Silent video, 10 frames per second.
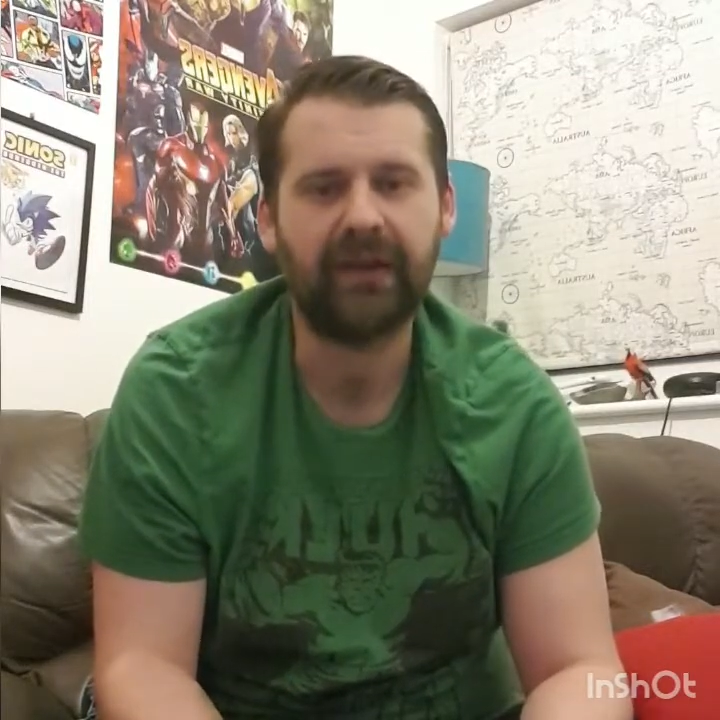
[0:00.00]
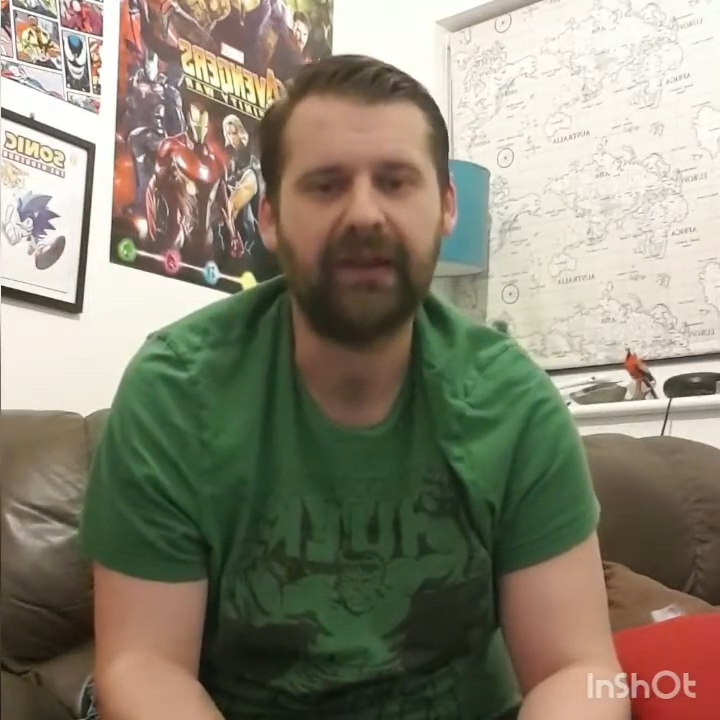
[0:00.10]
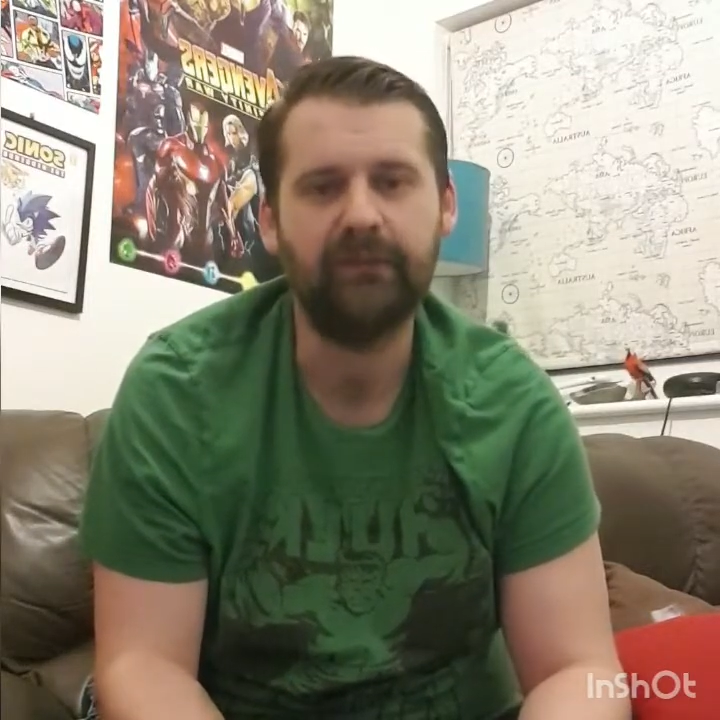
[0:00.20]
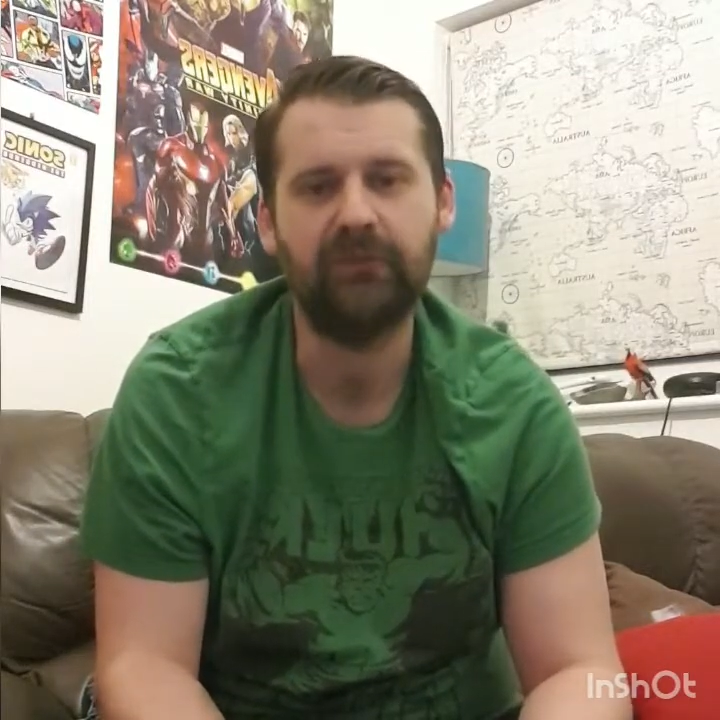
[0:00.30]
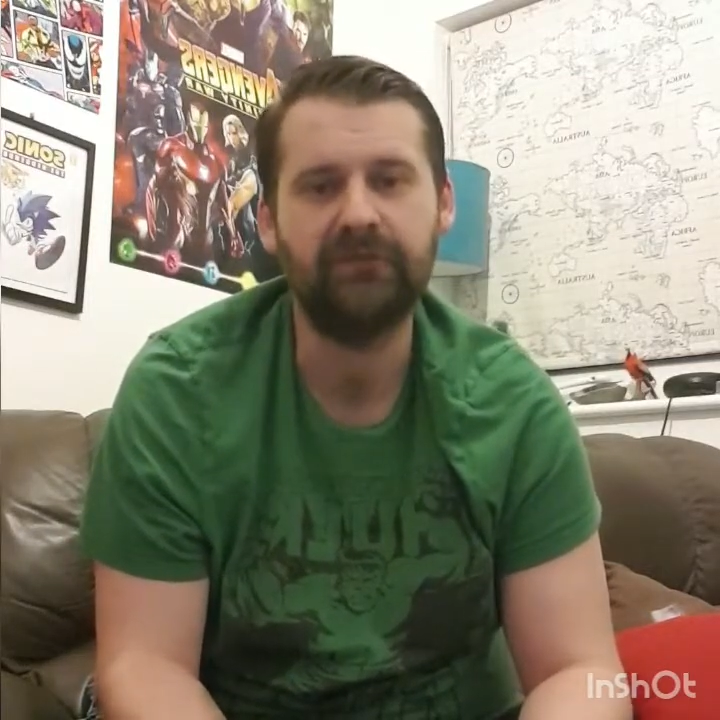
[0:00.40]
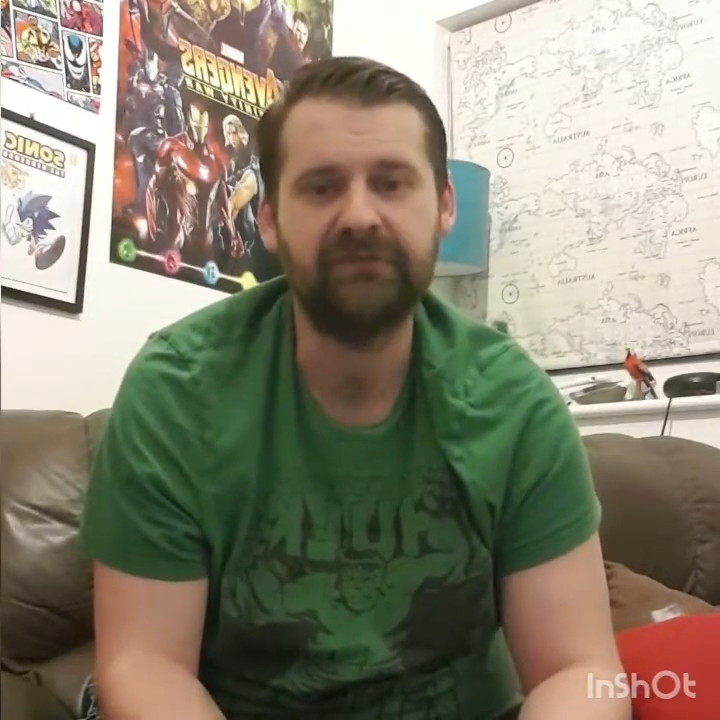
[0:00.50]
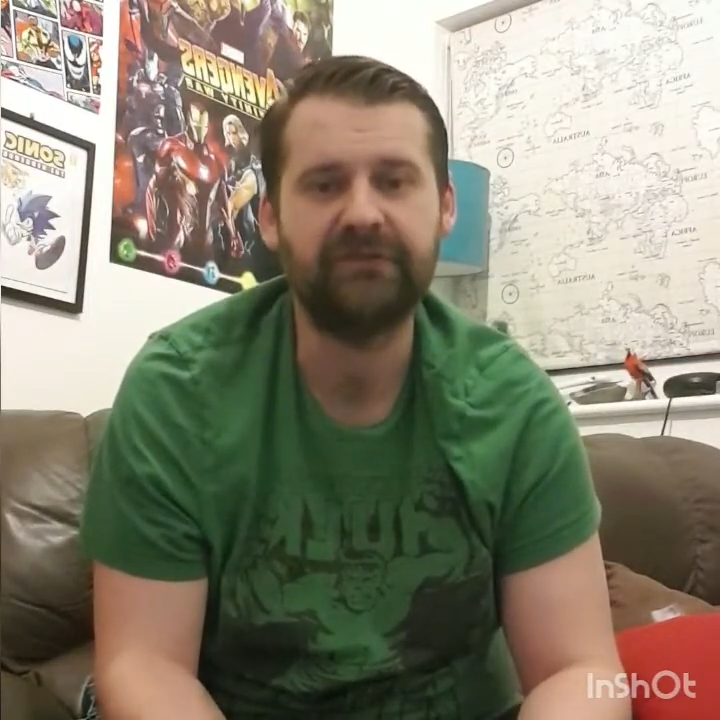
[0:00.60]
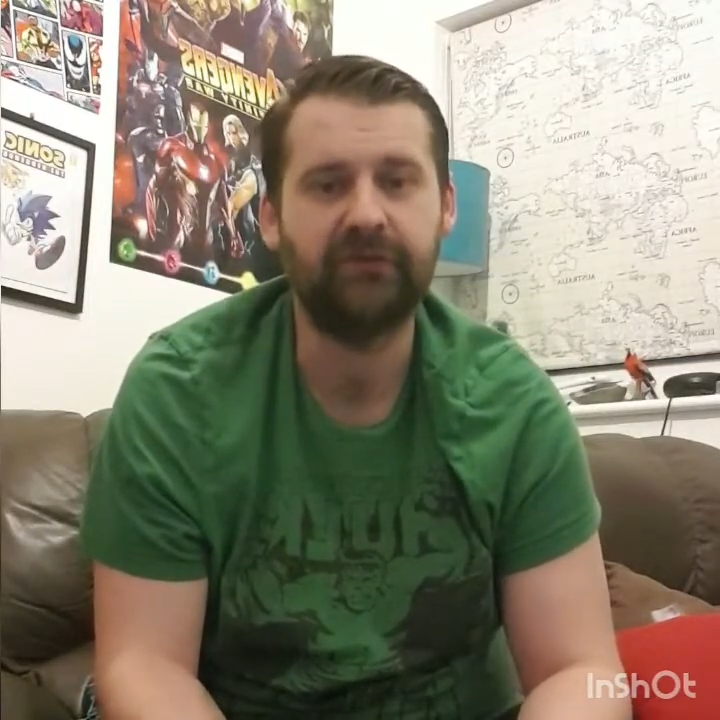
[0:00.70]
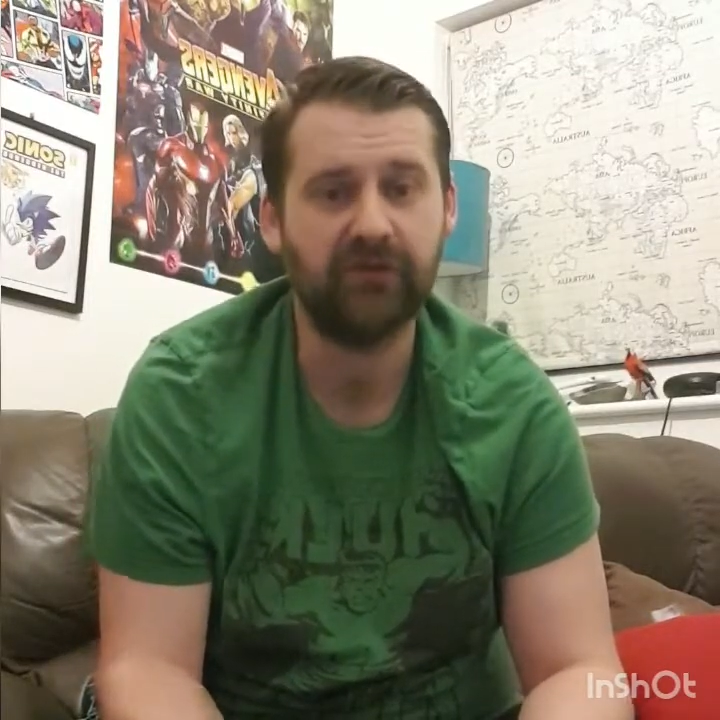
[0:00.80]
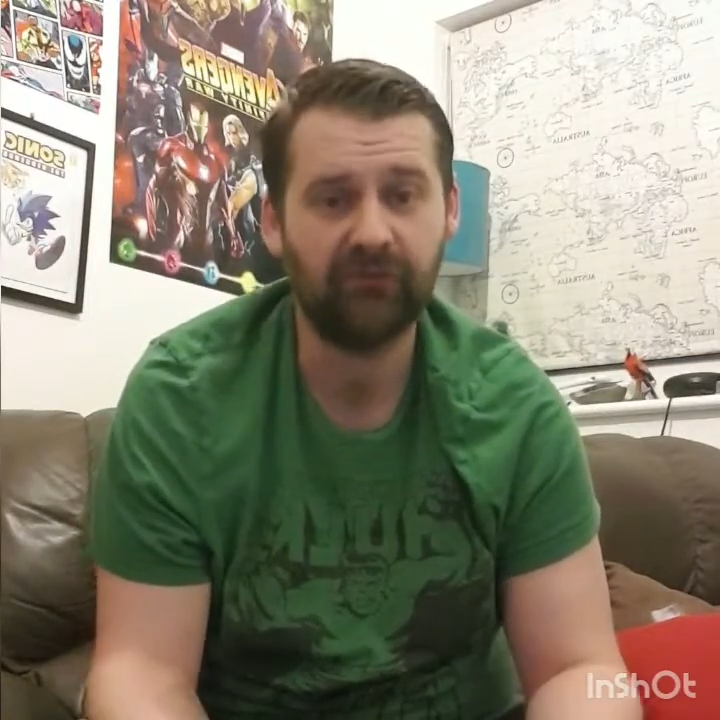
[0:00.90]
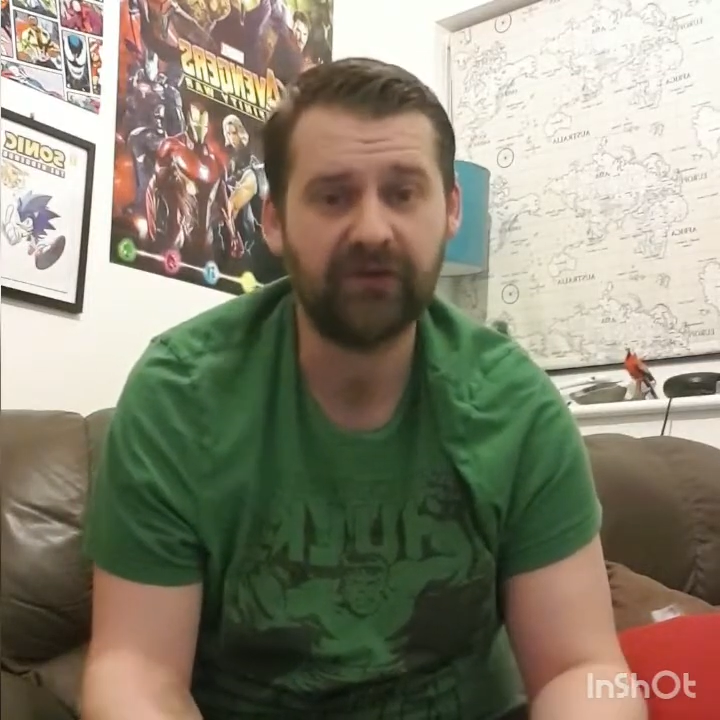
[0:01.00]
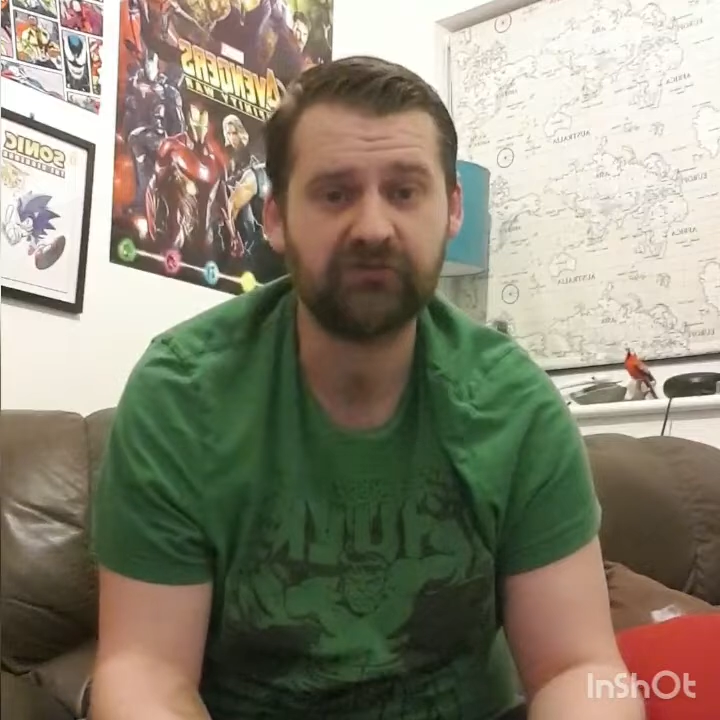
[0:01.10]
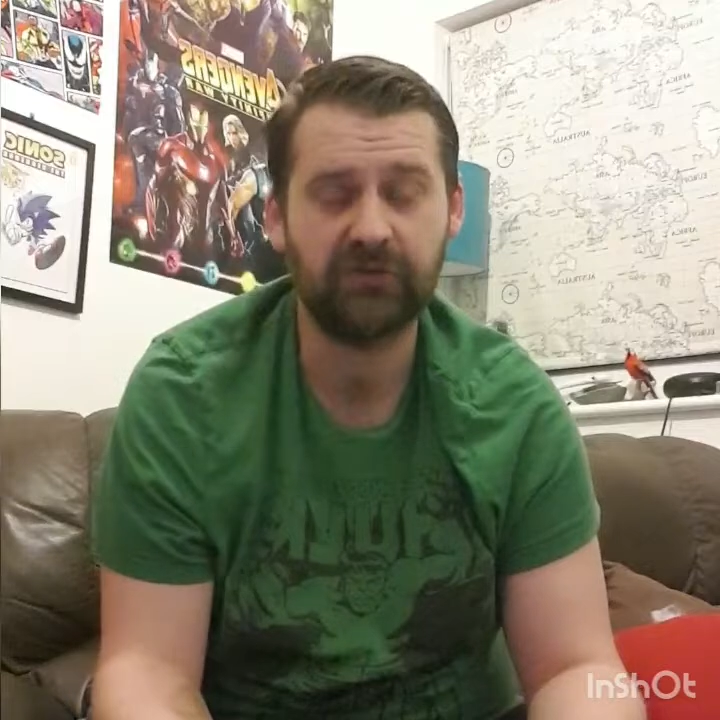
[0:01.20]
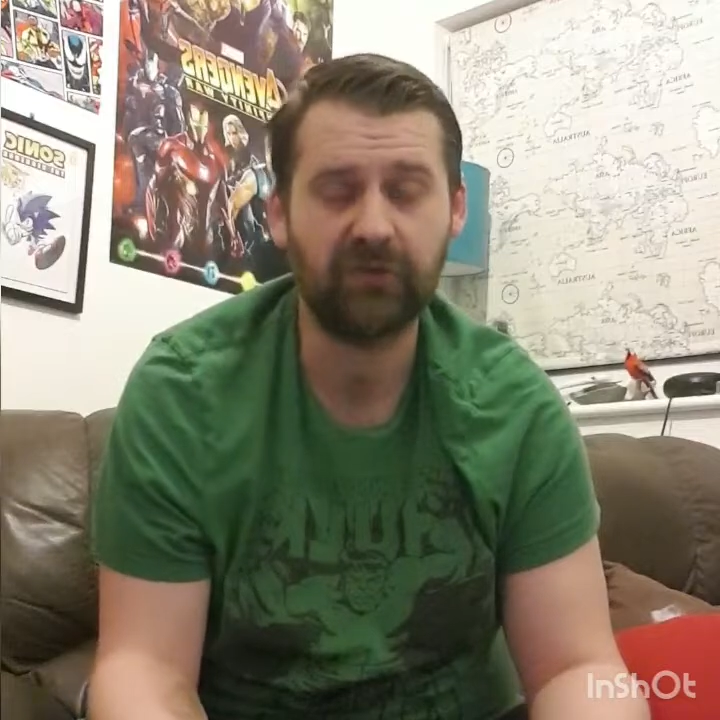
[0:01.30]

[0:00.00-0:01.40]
cables for your retro